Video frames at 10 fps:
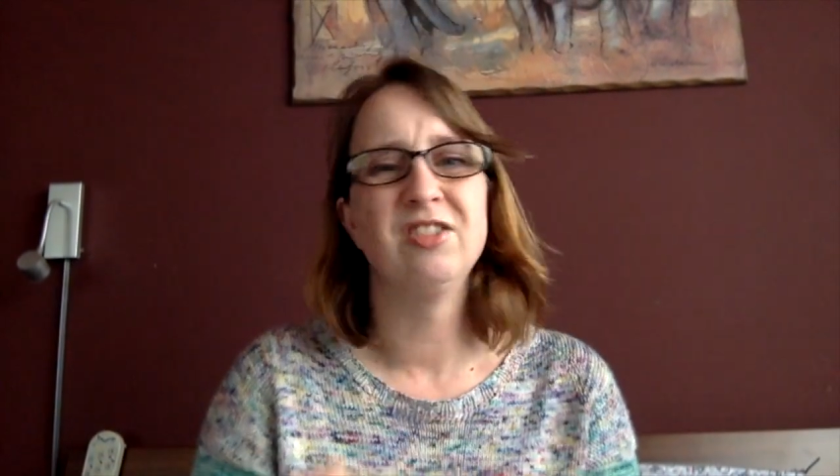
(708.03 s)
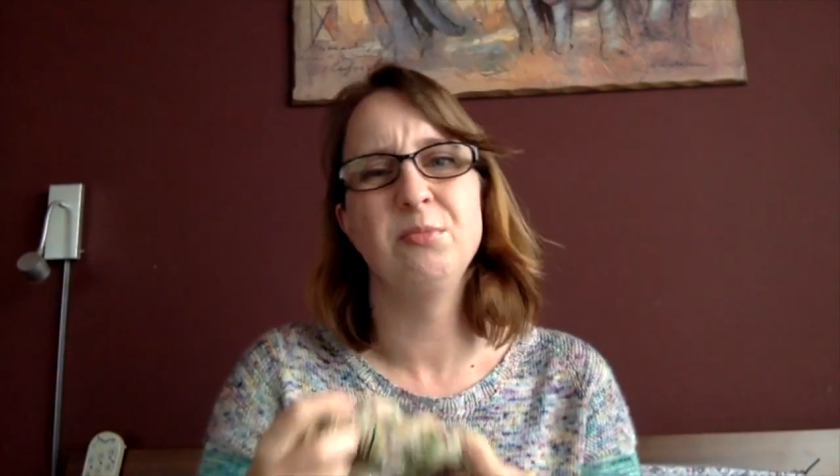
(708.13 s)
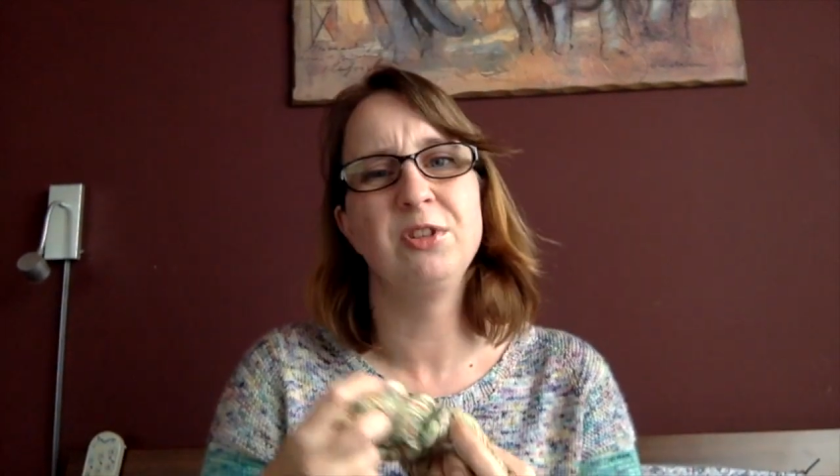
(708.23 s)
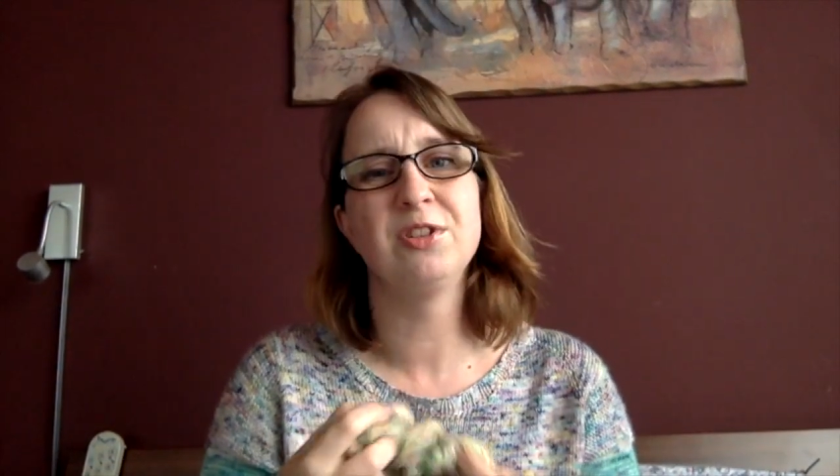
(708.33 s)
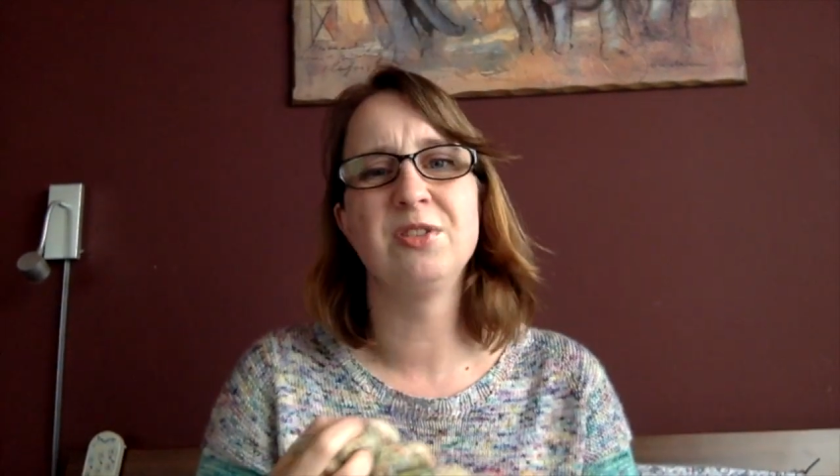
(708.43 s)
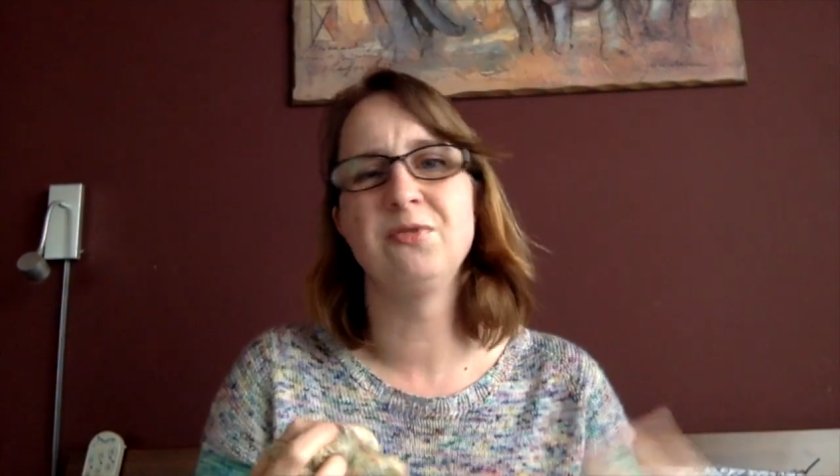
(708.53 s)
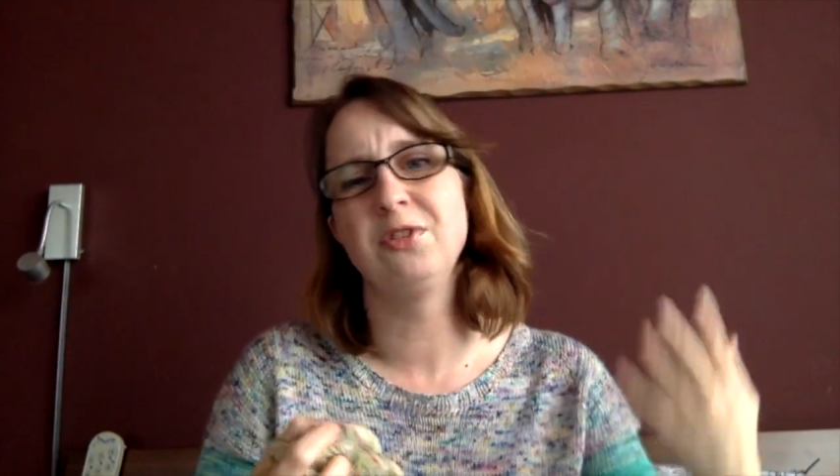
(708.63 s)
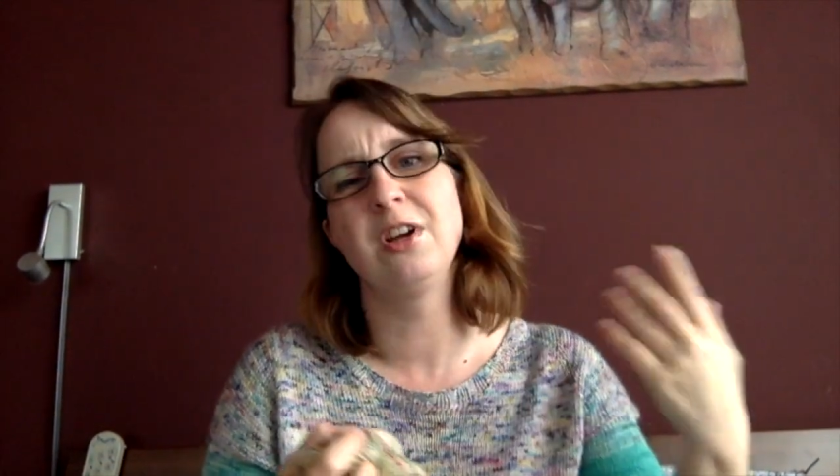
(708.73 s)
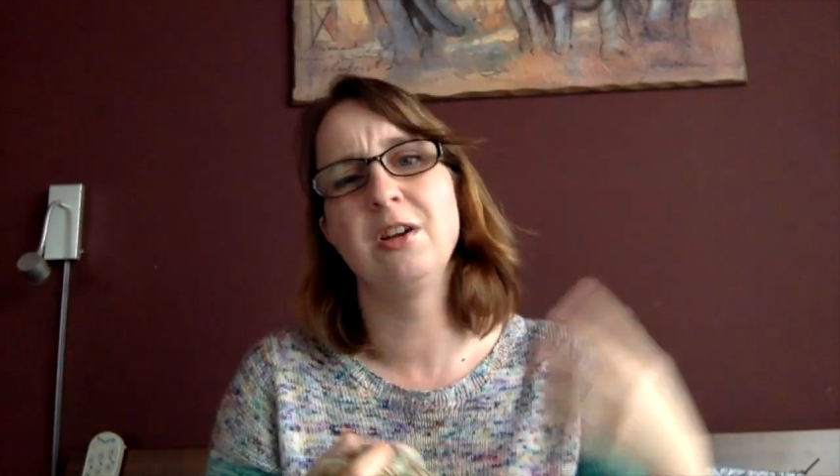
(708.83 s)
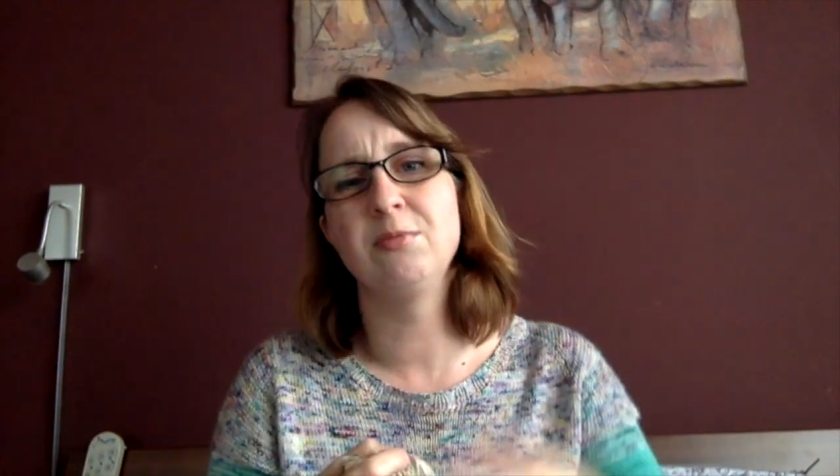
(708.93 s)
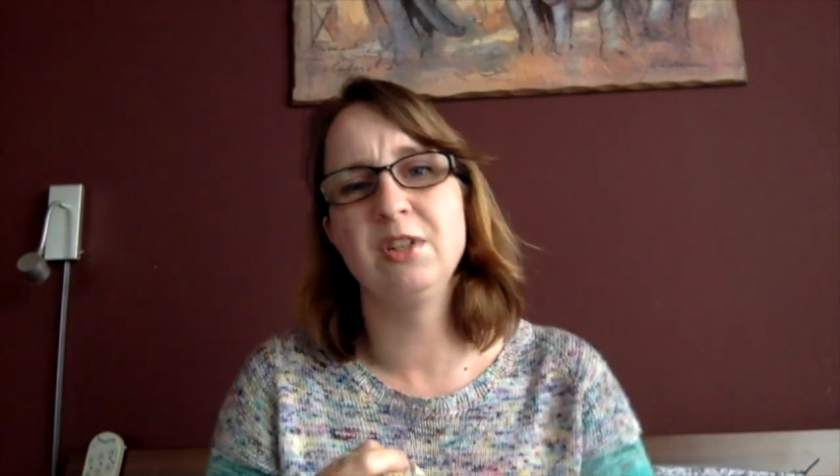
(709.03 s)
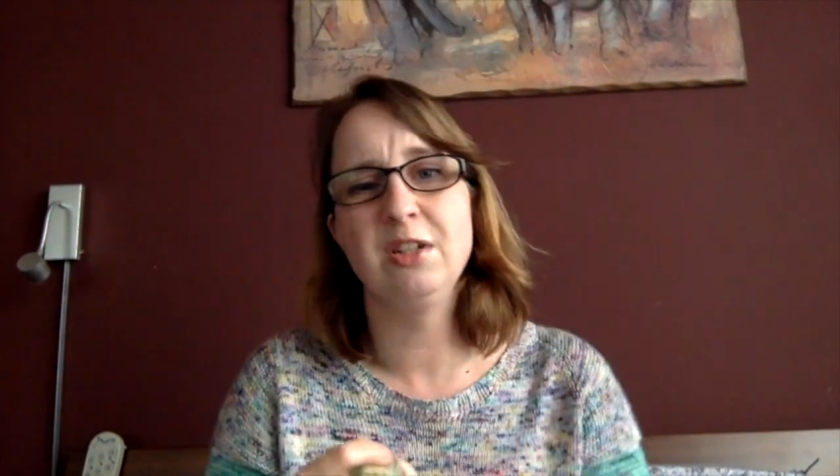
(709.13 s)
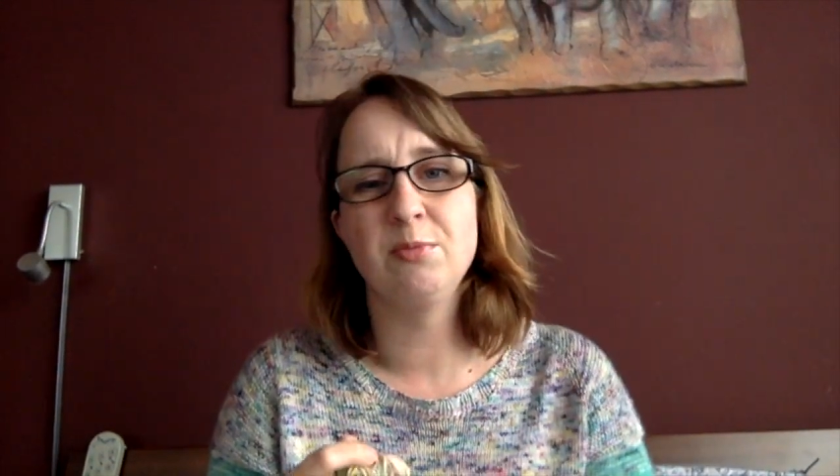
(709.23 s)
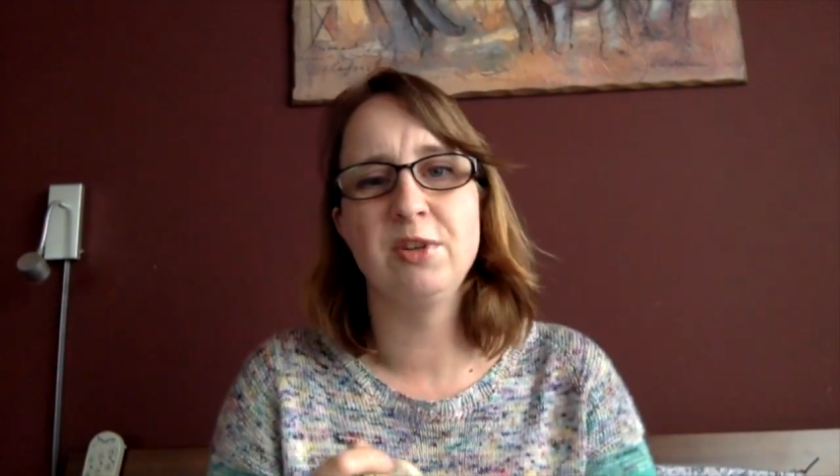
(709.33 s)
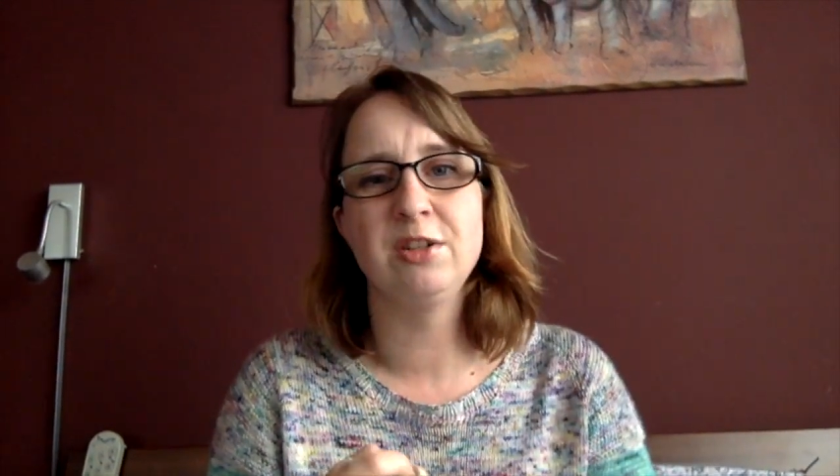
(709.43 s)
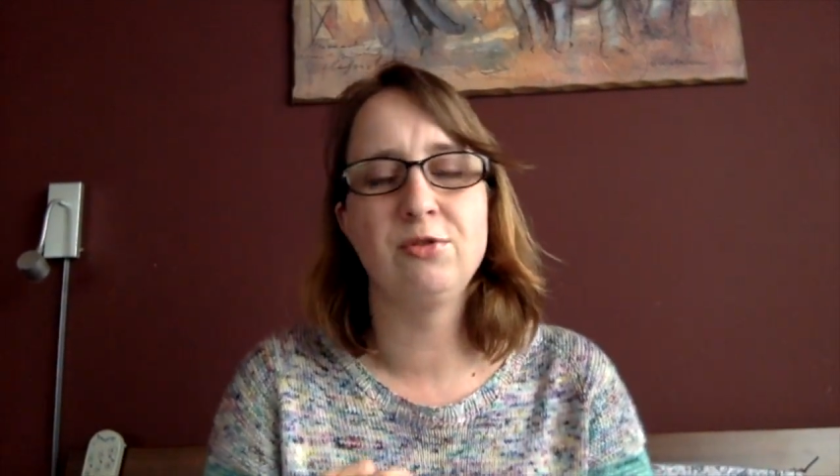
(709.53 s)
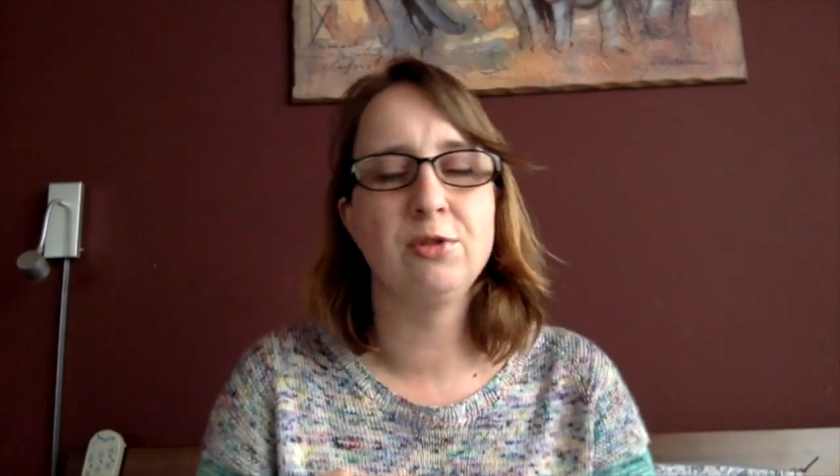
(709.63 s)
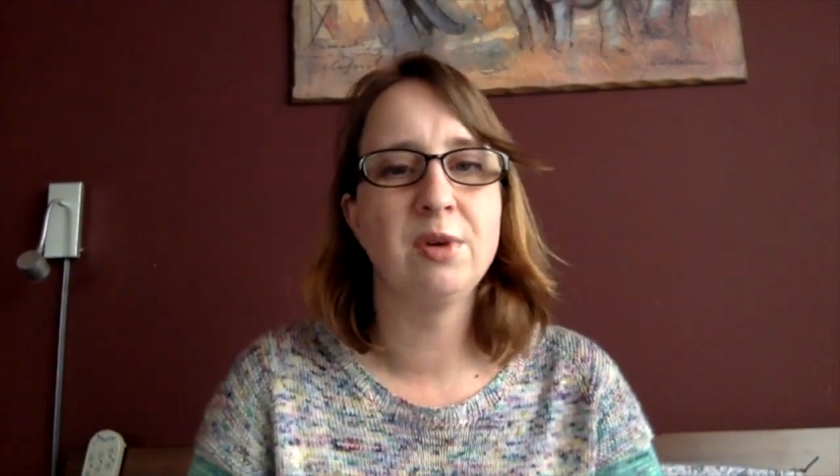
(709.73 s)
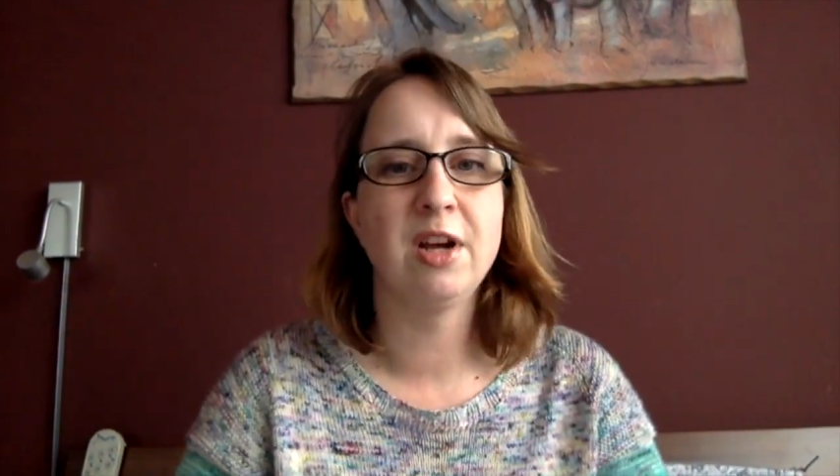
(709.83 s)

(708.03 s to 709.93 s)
Because I'm in the bedroom,